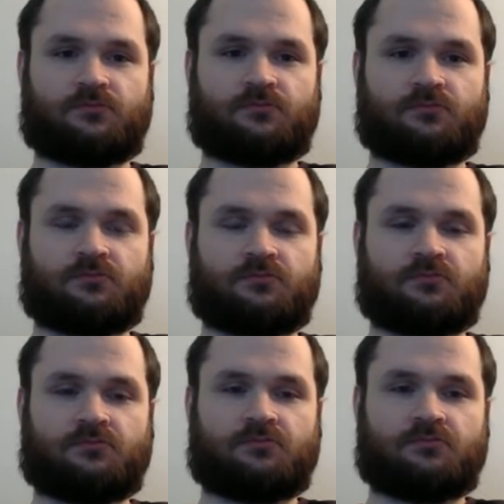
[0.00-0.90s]

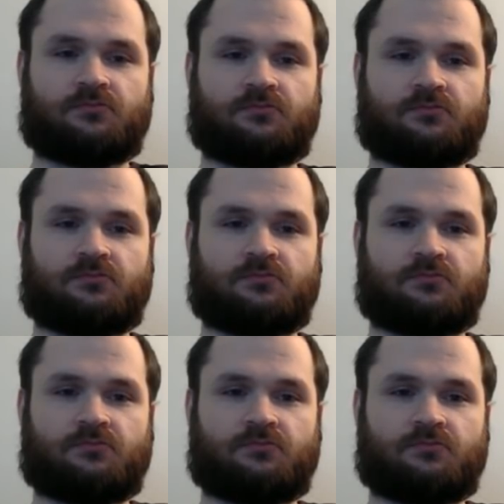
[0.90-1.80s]

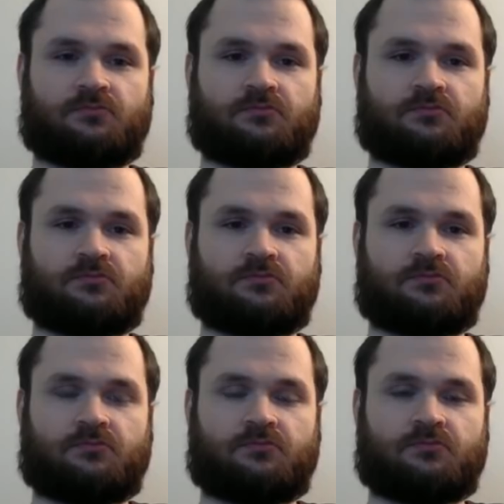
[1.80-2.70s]

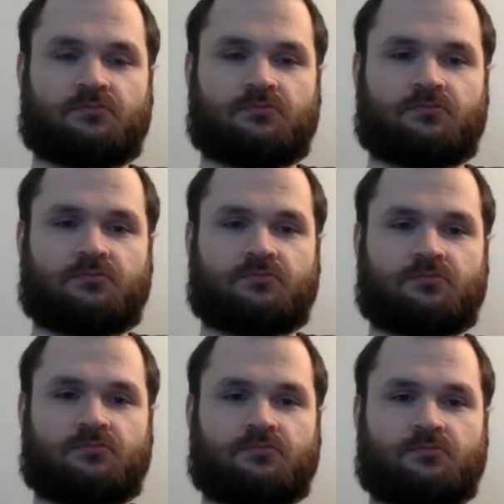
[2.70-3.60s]

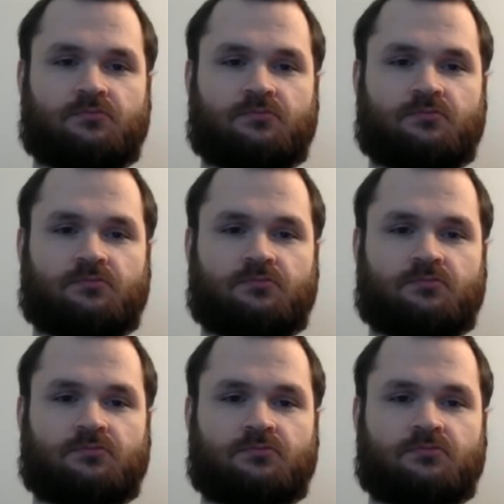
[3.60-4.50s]

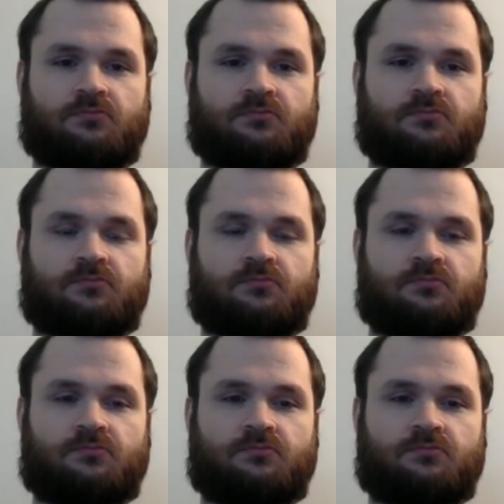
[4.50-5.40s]

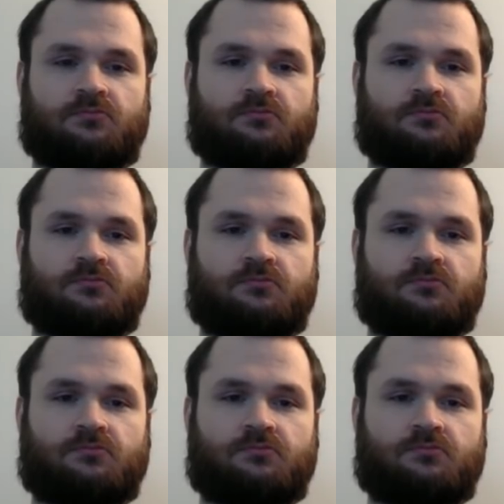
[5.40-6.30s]

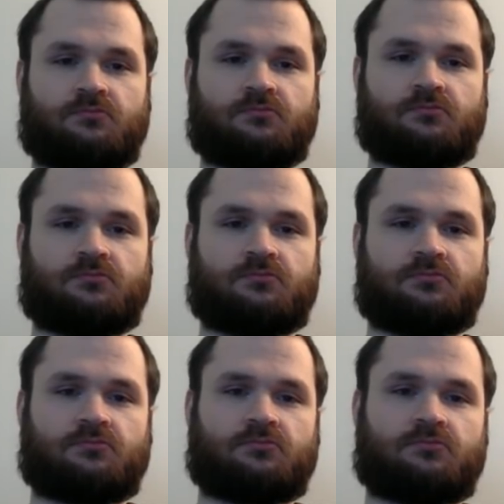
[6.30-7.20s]

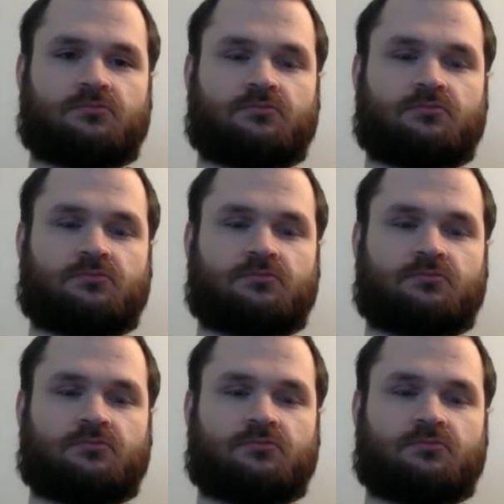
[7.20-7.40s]
(not speaking)